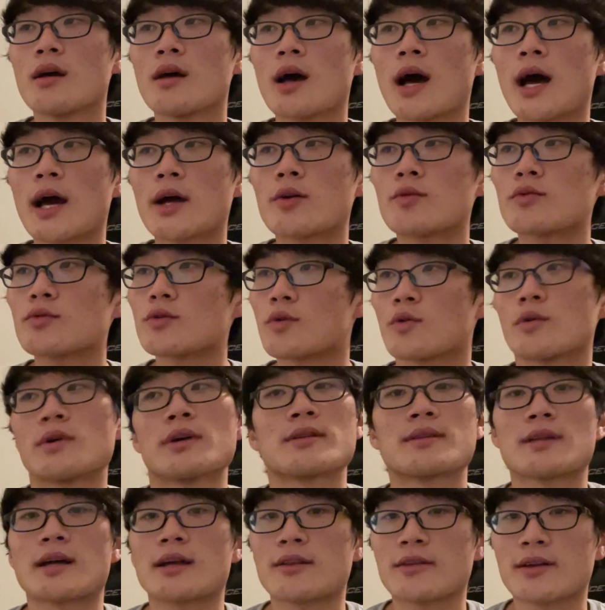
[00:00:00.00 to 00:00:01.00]
I don't know
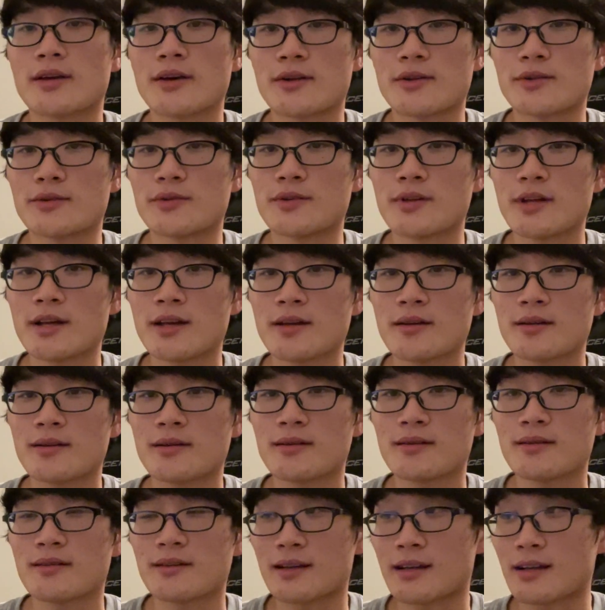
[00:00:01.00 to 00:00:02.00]
exactly how to do that.
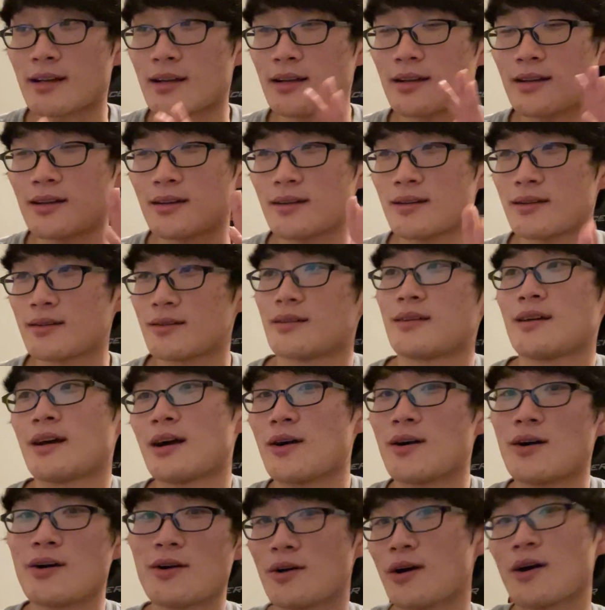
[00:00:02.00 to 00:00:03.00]
Like
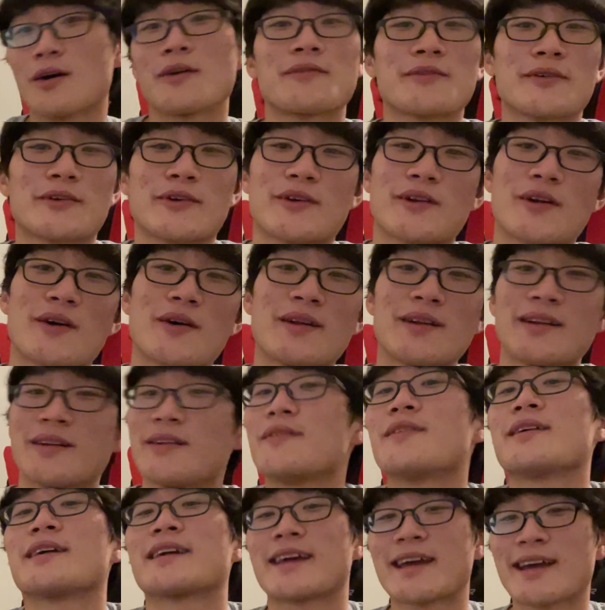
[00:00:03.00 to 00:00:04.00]
I'll figure it out, and
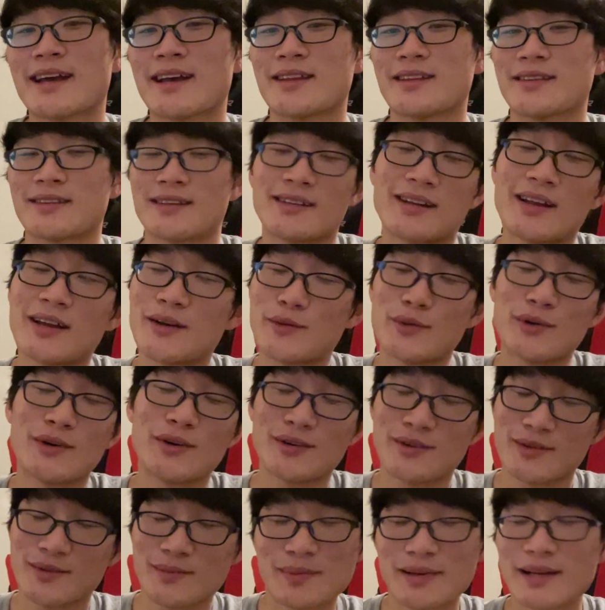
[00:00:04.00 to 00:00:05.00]
if I can't, then I
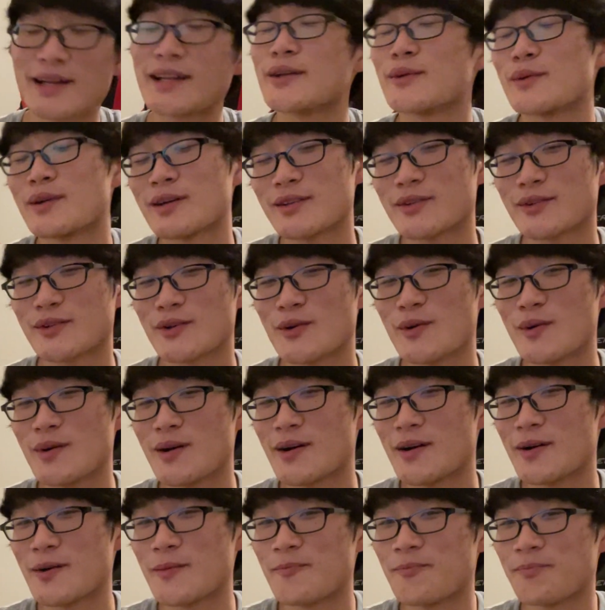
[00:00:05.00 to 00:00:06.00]
will. But anyway,
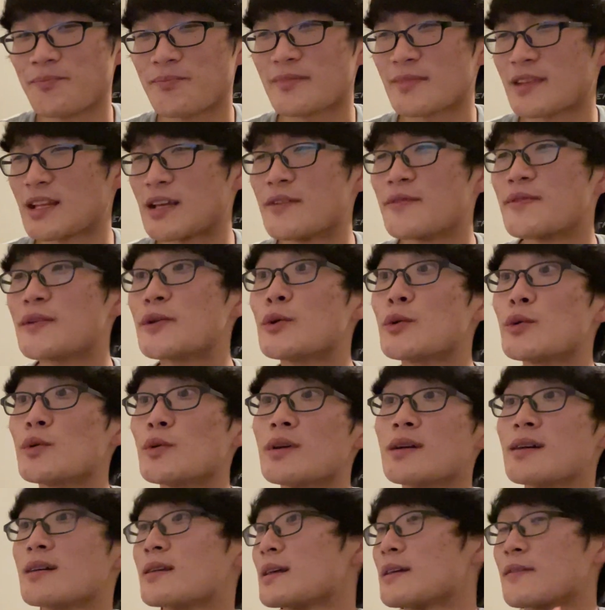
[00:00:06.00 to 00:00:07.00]
so
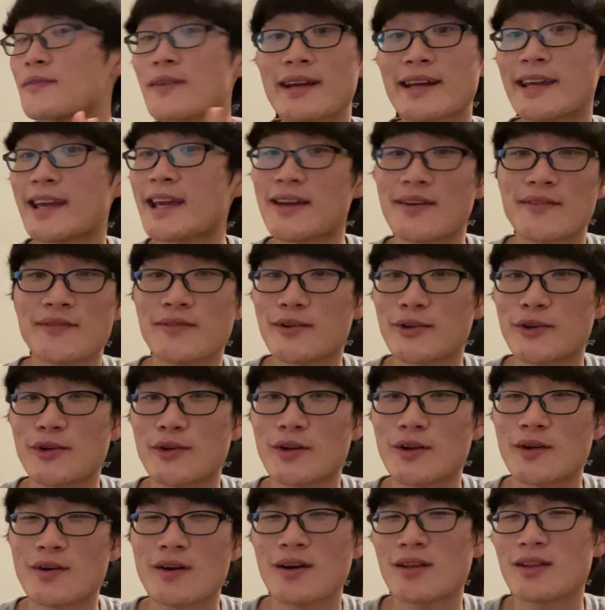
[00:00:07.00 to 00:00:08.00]
if I can't figure
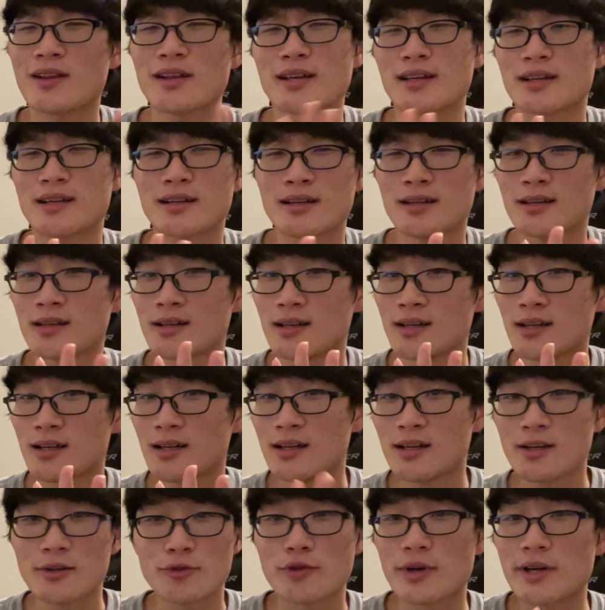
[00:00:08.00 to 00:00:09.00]
it out, I'll like
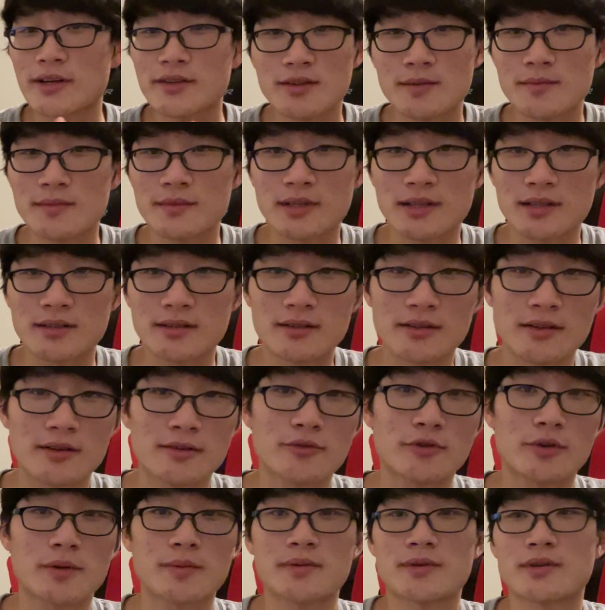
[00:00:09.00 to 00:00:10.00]
write something in the
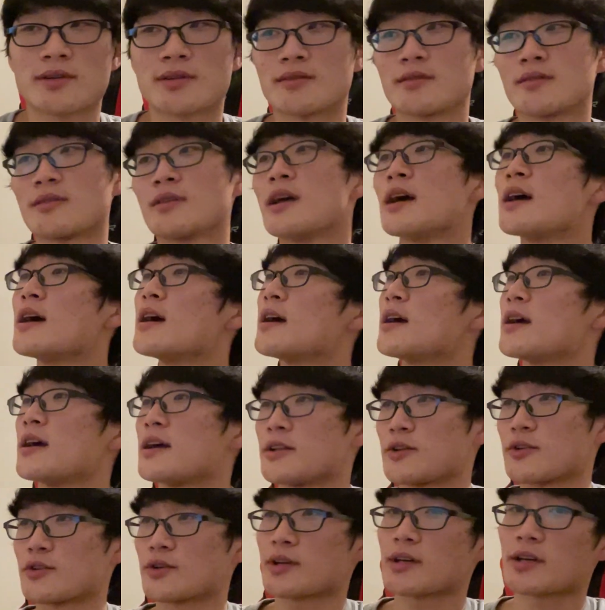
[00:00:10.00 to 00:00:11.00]
description,
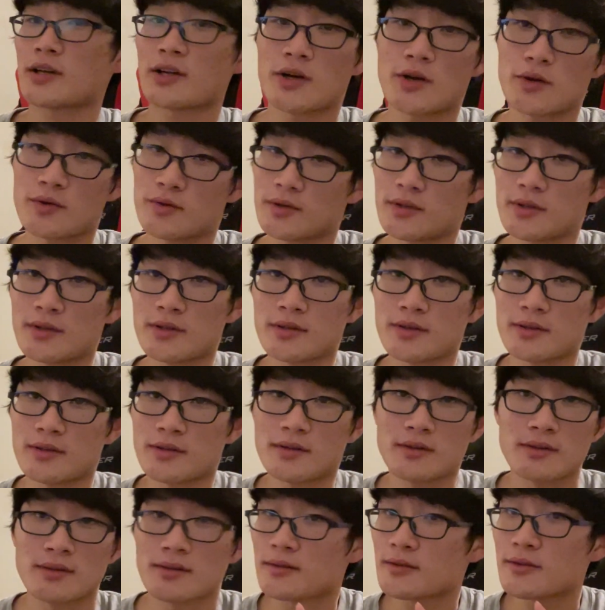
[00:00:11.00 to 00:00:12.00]
and you can go to
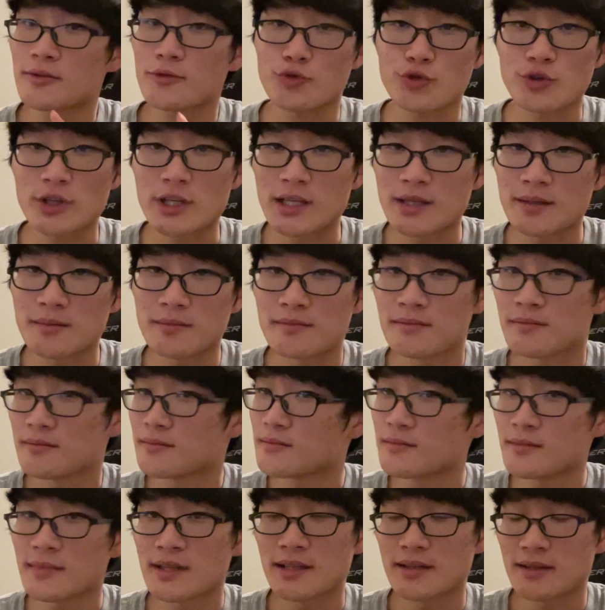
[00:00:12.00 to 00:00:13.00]
the
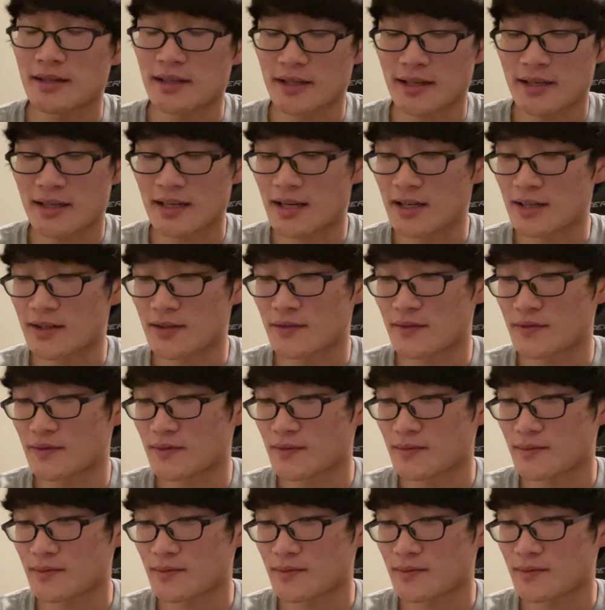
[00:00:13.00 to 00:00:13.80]
stream and like kind of